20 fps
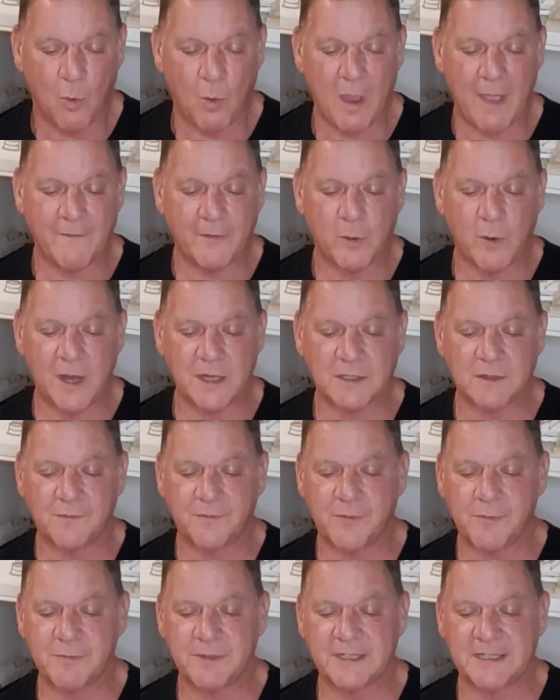We have a
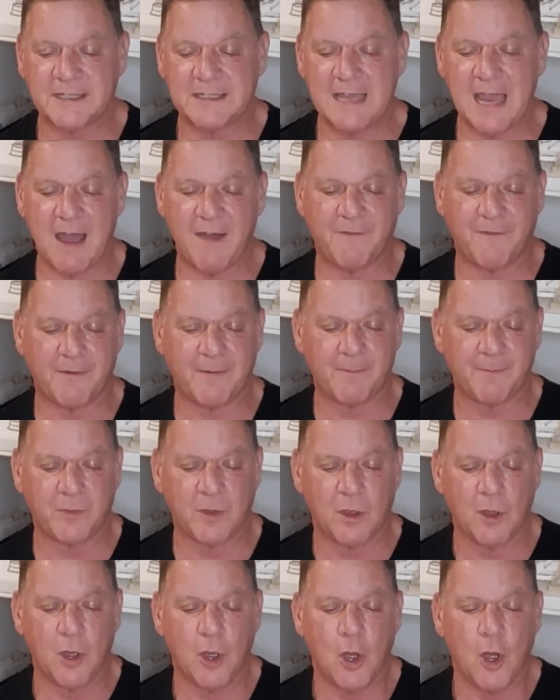question from Steph.
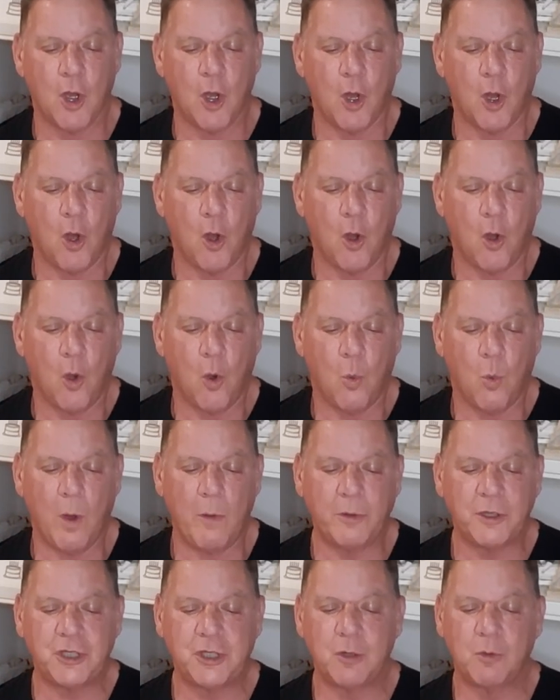
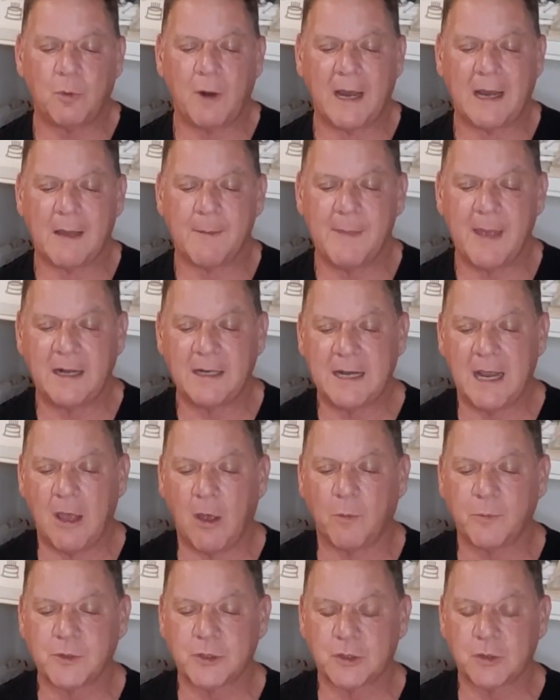What would you recommend to
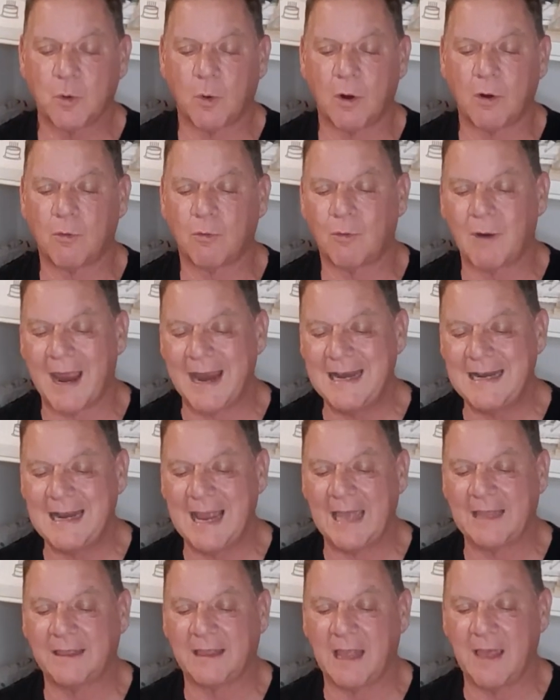help sort right
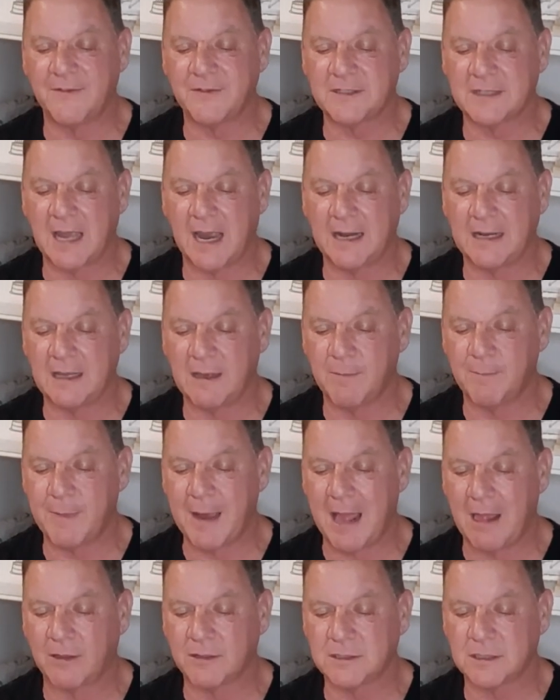and left side
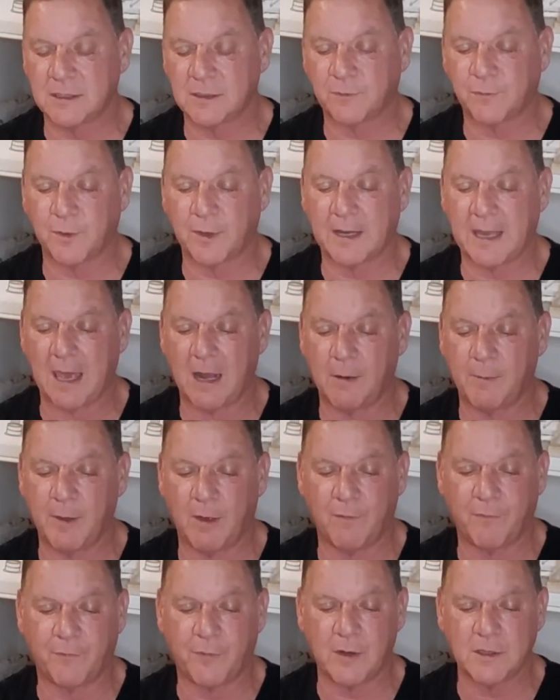imbalances for
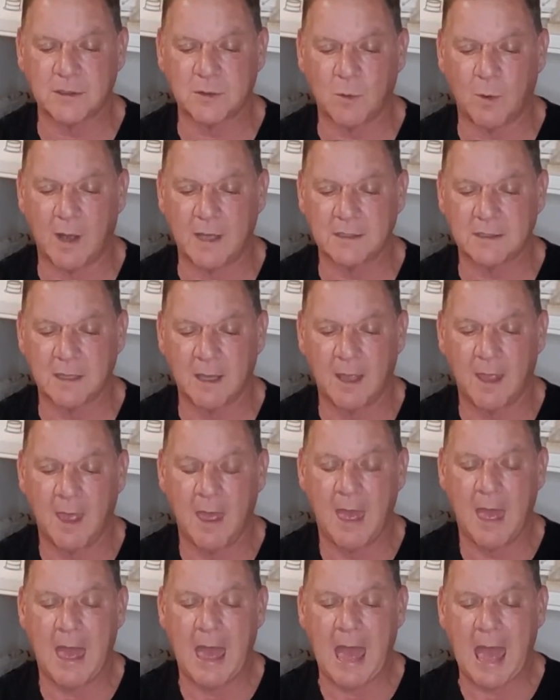kettlebell front squats?
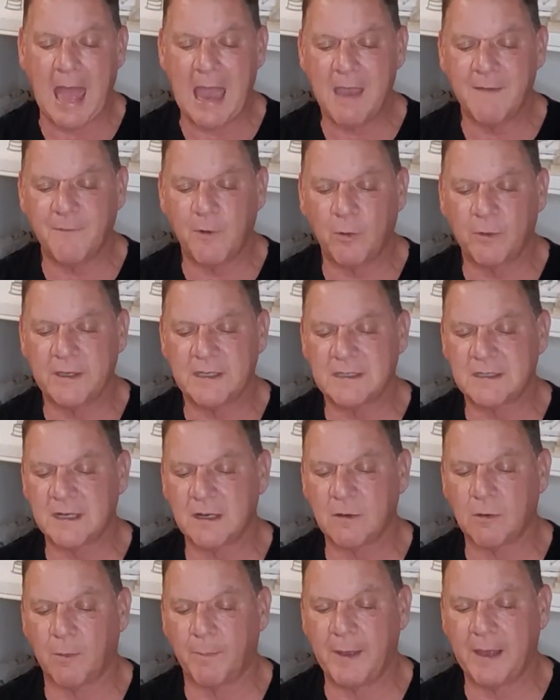I have only
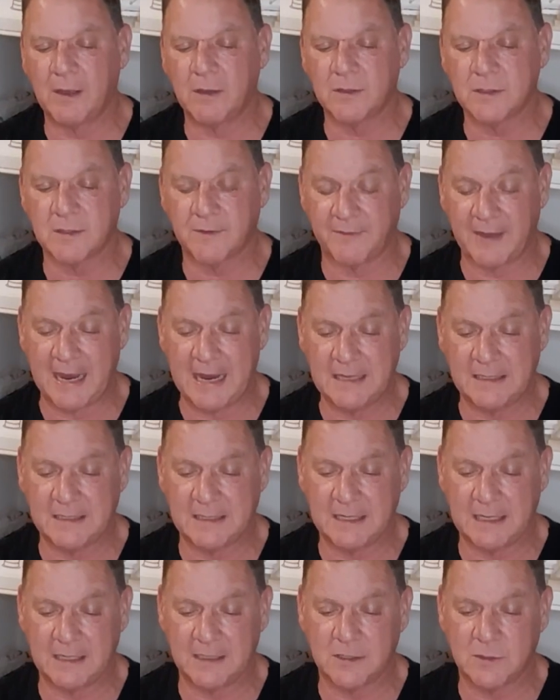single bells of
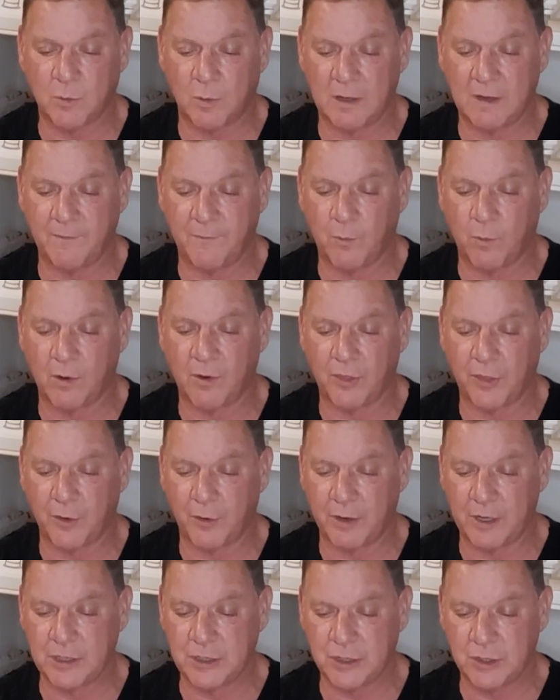eighteen, twenty-four, and
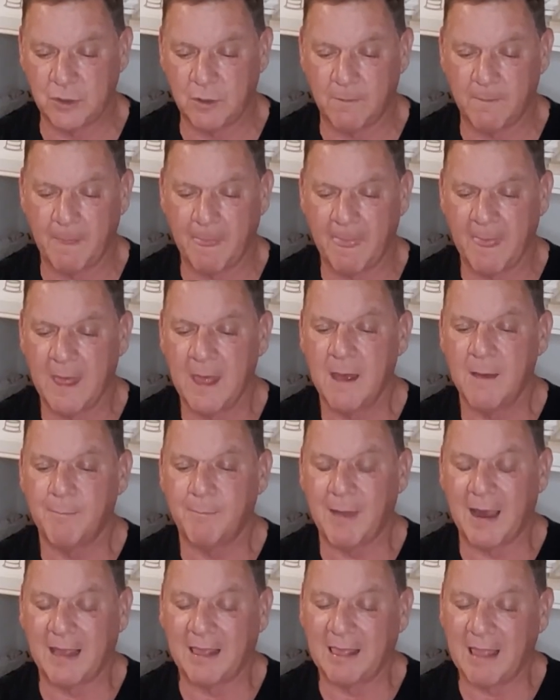thirty-two.
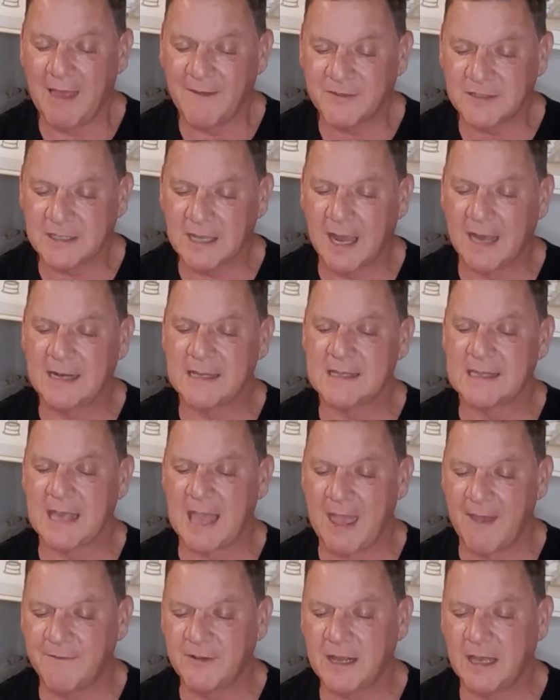My left side is
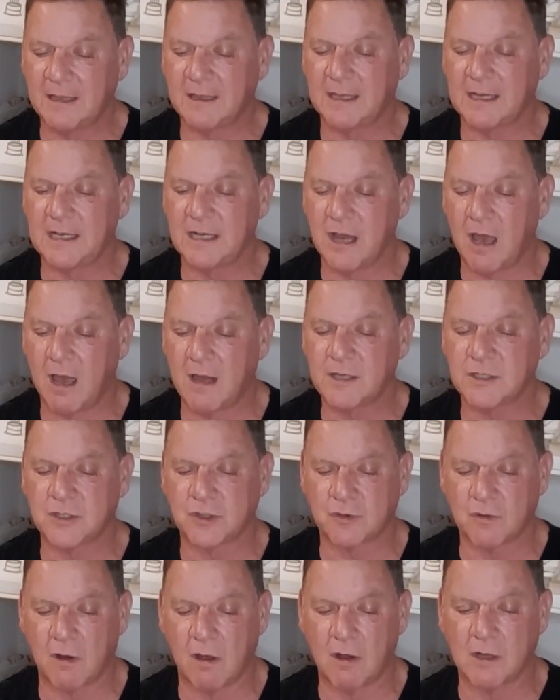evidently not as
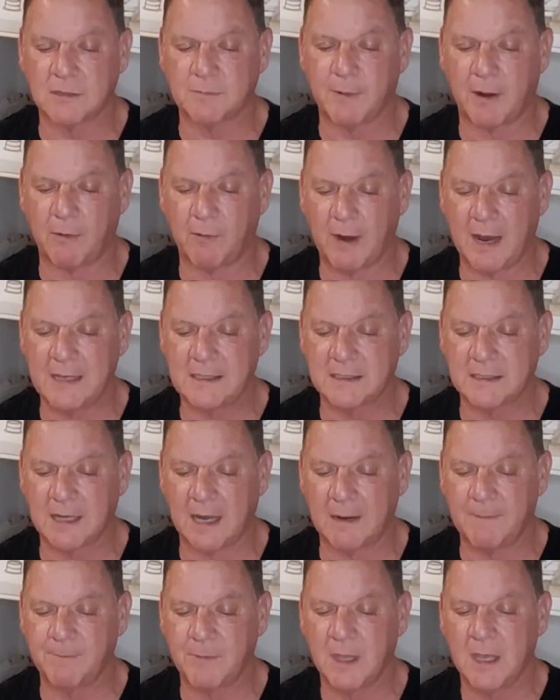strong as my right
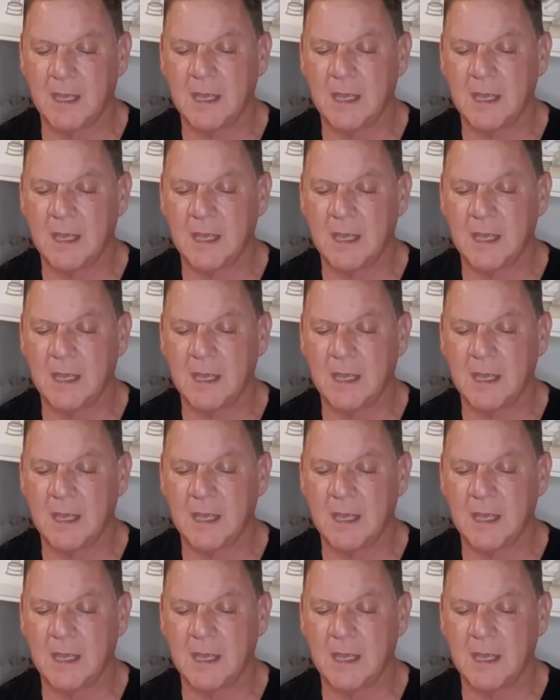side,